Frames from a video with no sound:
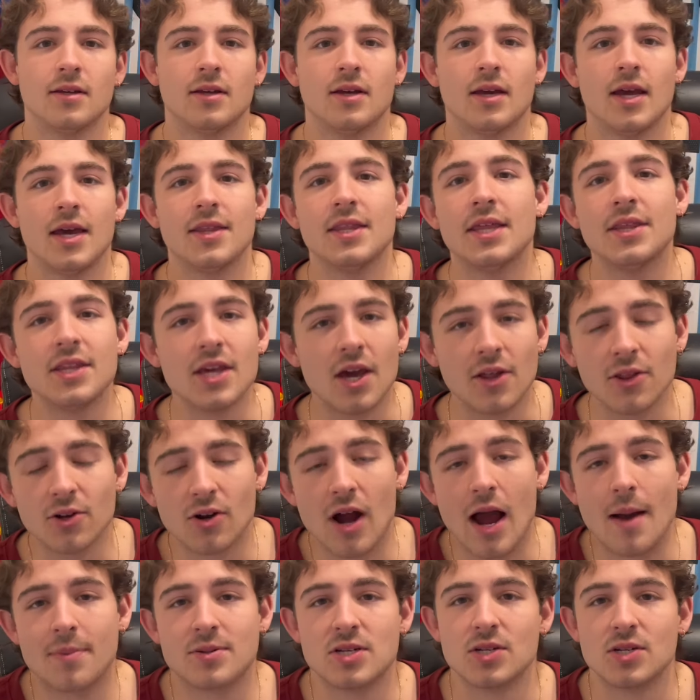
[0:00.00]
And then the other
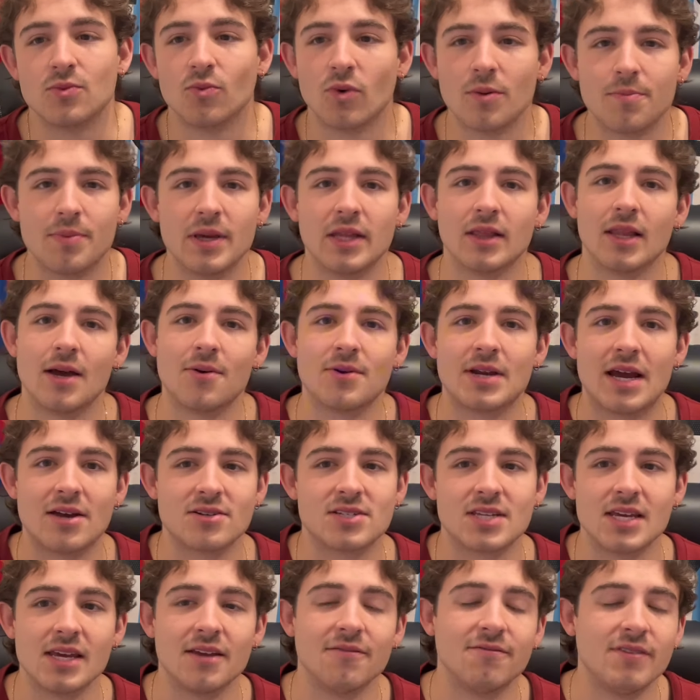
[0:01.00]
option would be
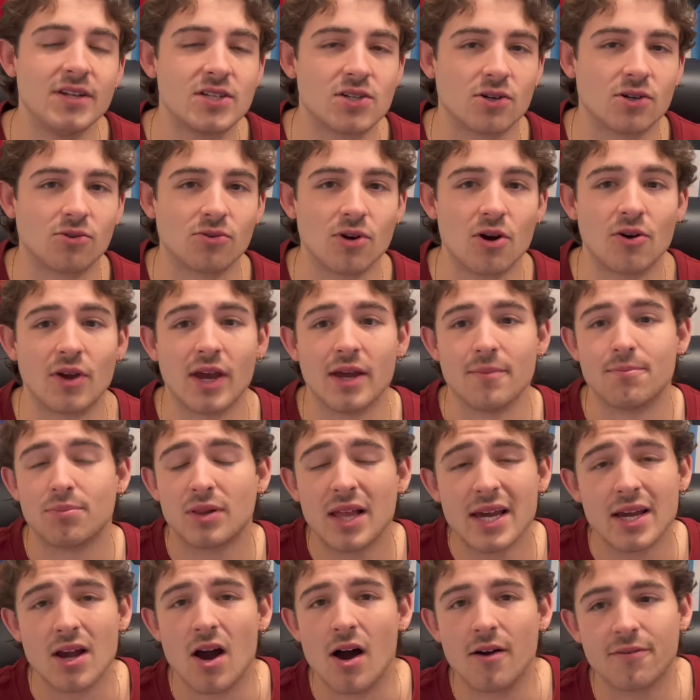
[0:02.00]
Lewandowski and Vitor Roque
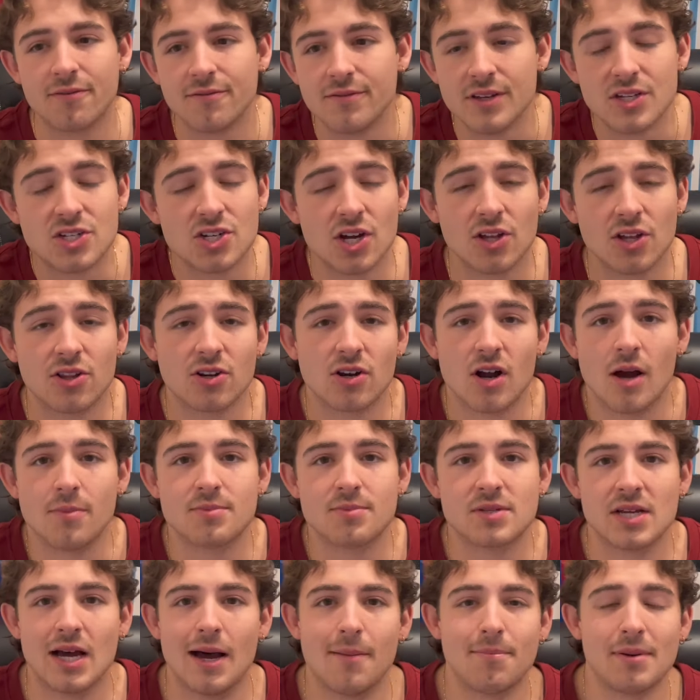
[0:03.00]
playing off of each other up
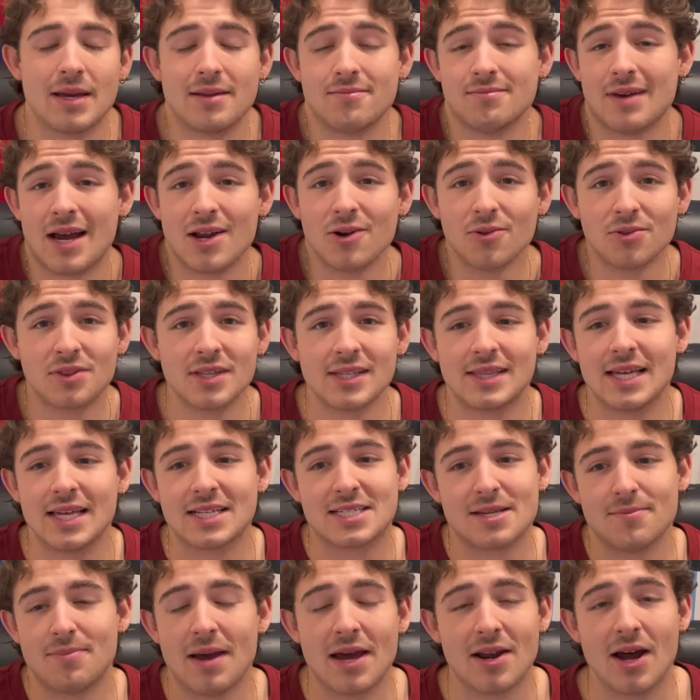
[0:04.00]
top. And I don't think that's a
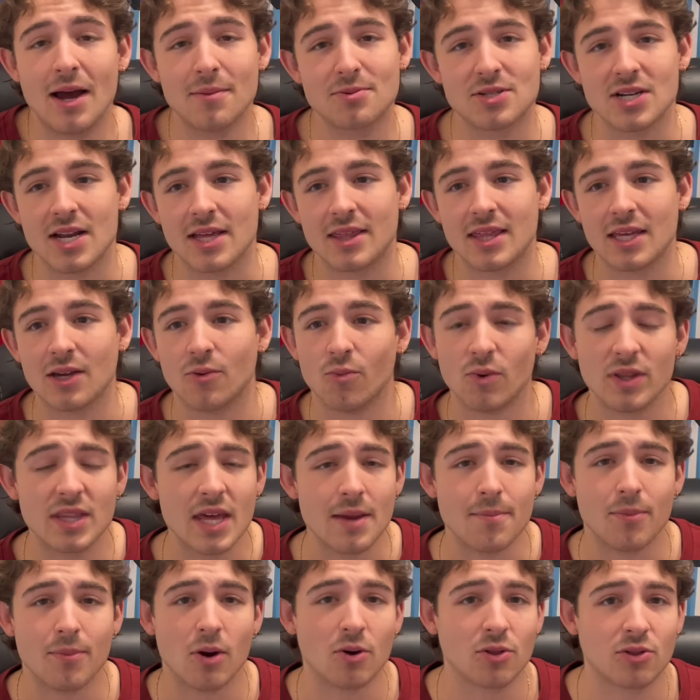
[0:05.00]
bad option. I think when they
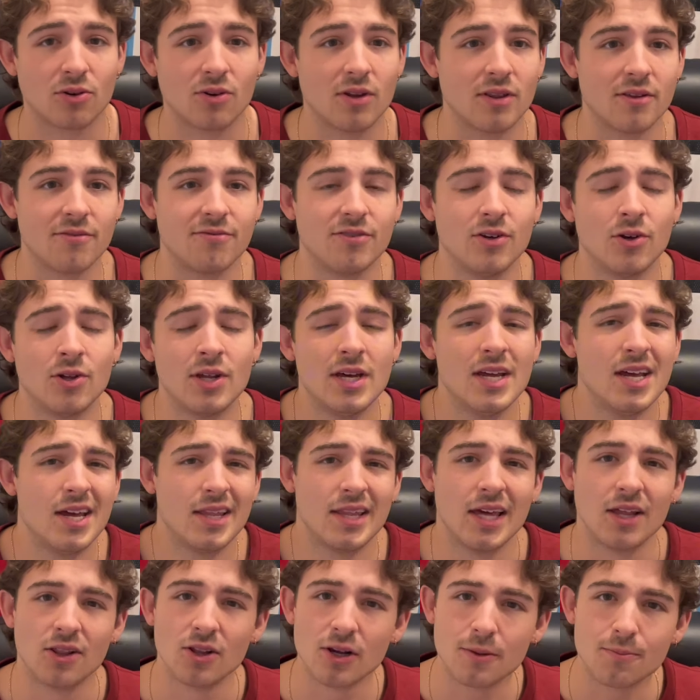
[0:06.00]
both are on the field,
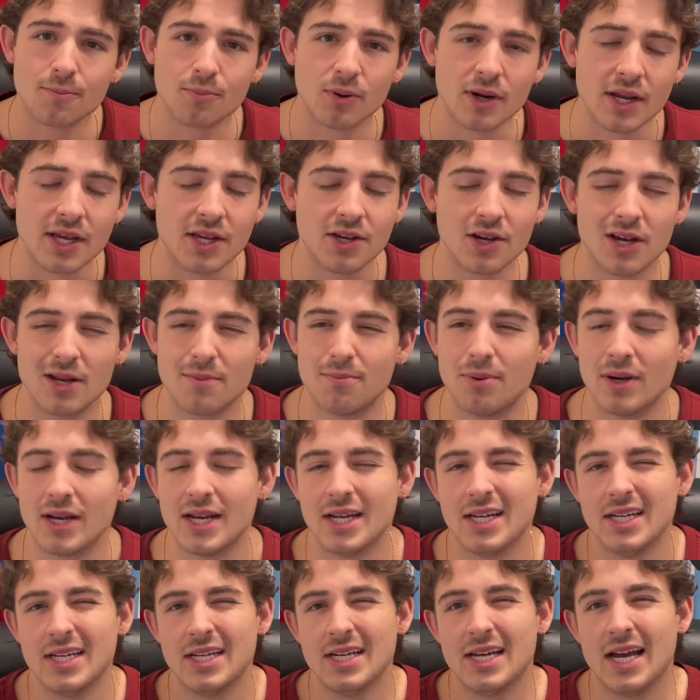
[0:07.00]
they look pretty good, but
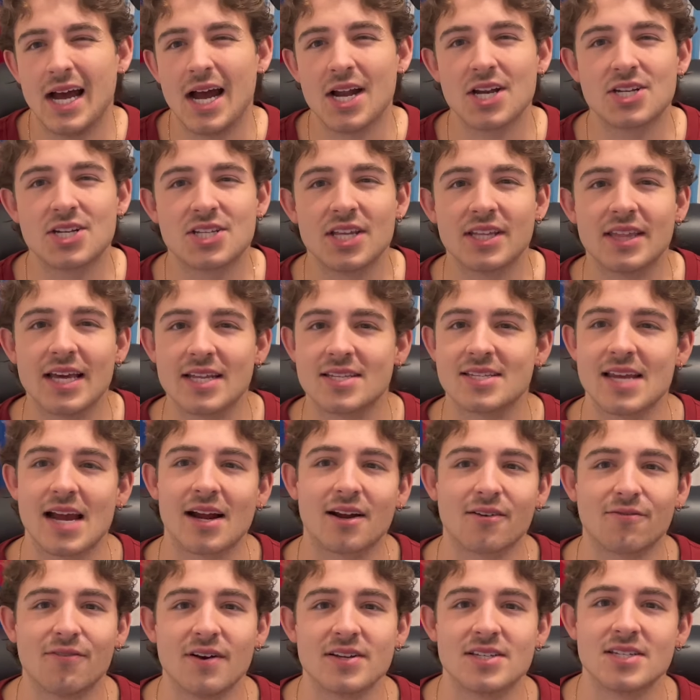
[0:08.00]
I just think that
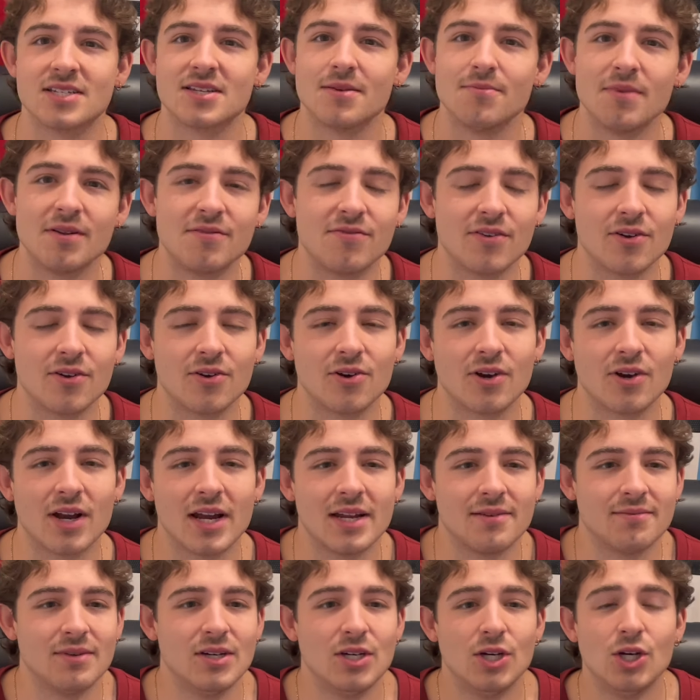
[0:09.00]
sacrifices a midfielder.
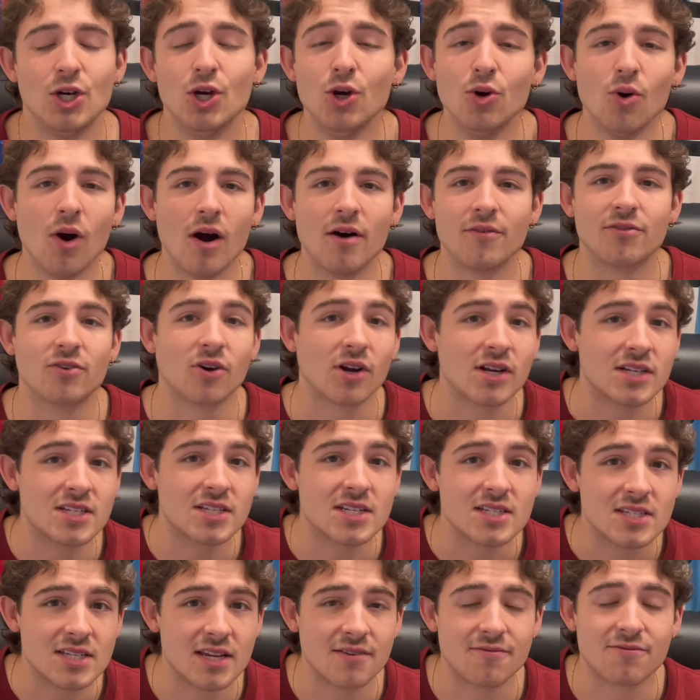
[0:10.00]
And who of
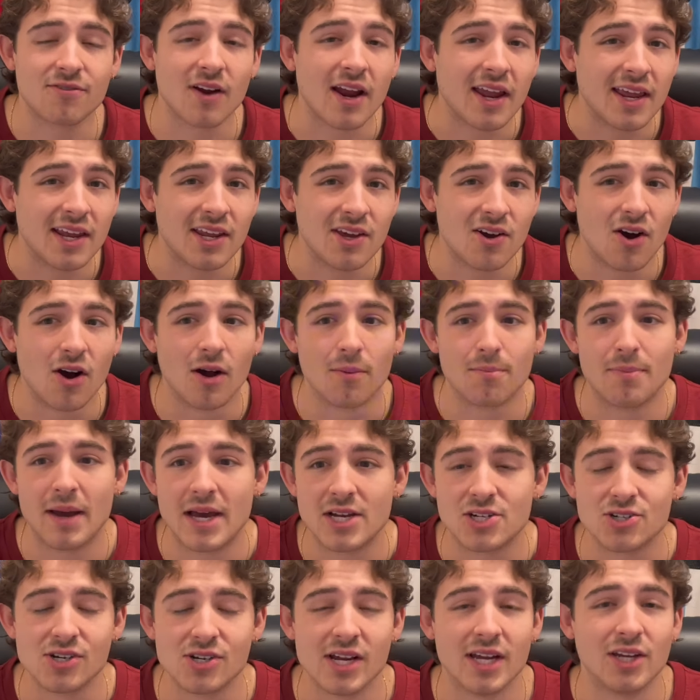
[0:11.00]
Christensen, Frankie de Jong,
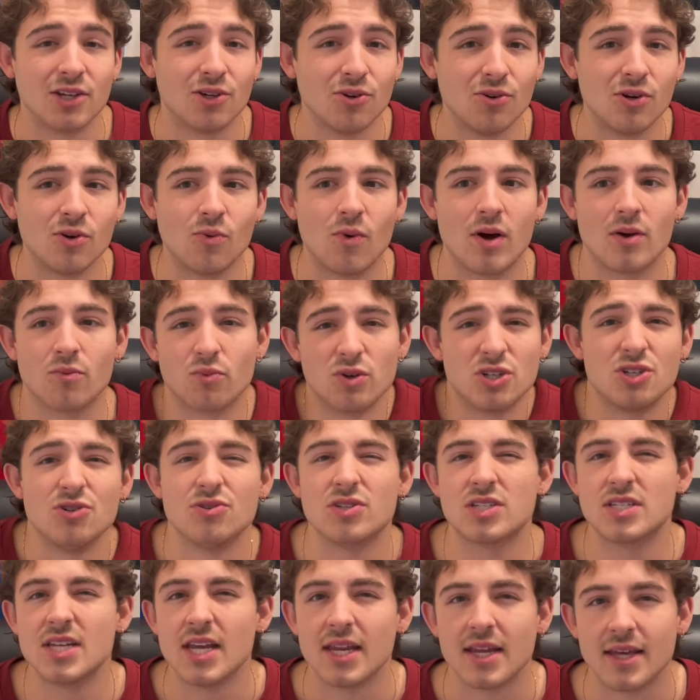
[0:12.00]
Pedri, and Gundogan would you
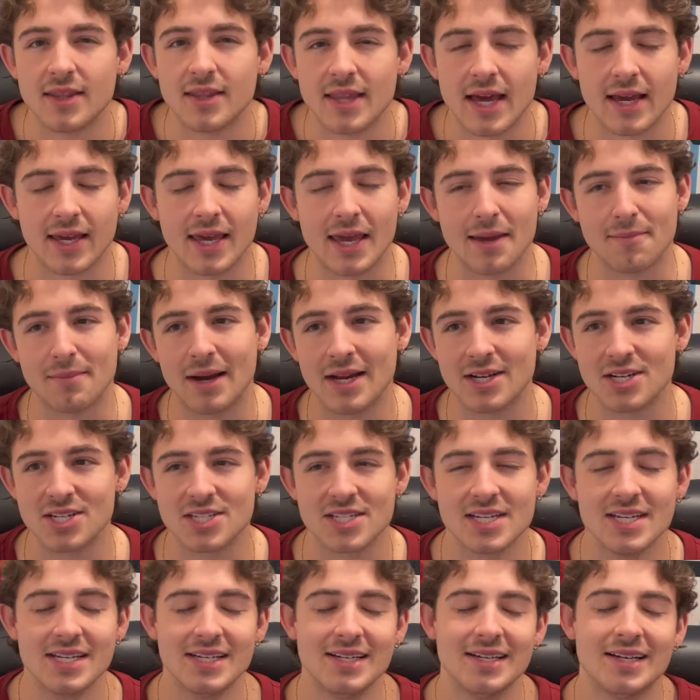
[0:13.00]
sit in that game?
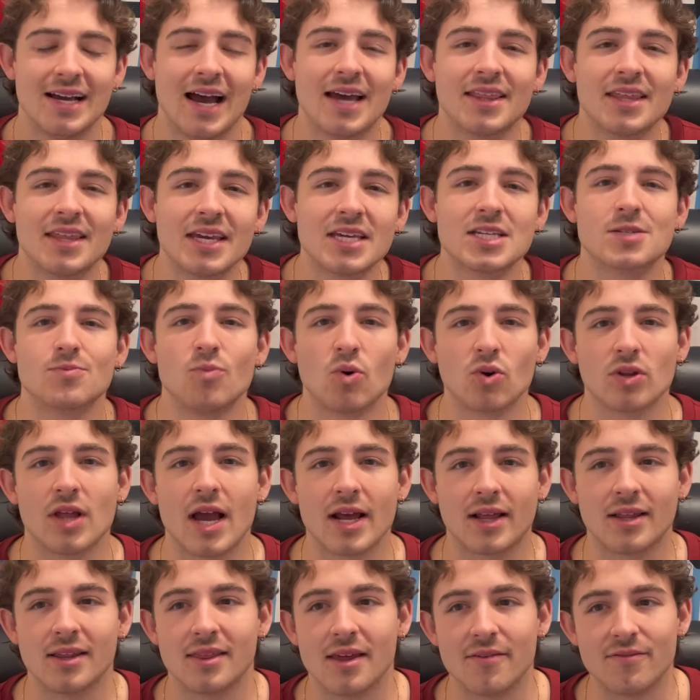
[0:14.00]
I think it's more
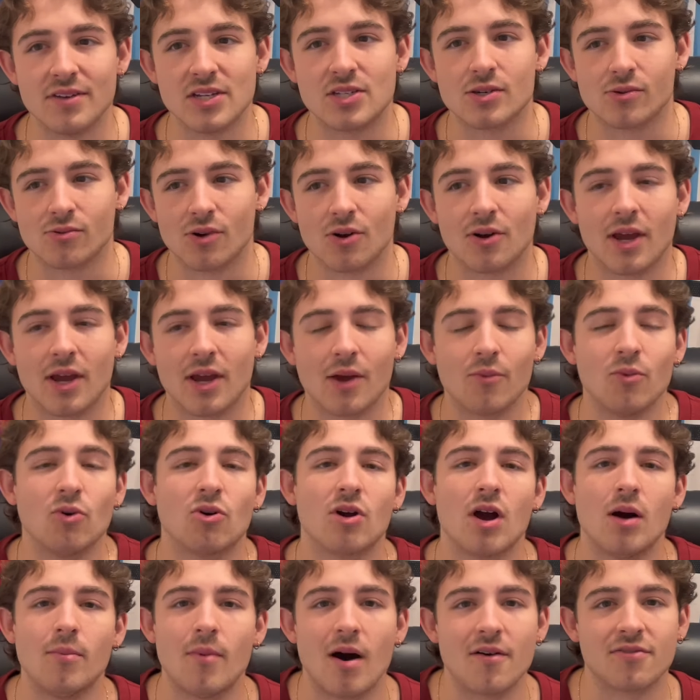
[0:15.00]
likely that Vitor Roque will
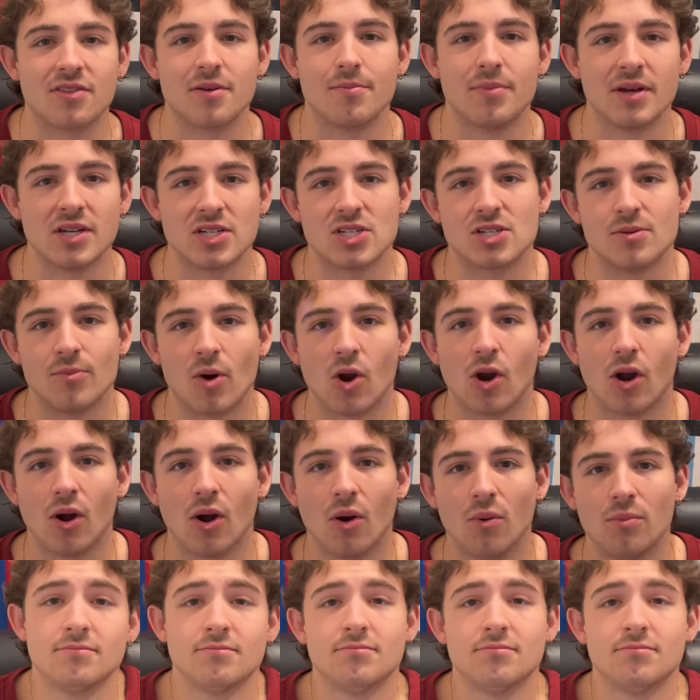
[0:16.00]
come off the bench tomorrow.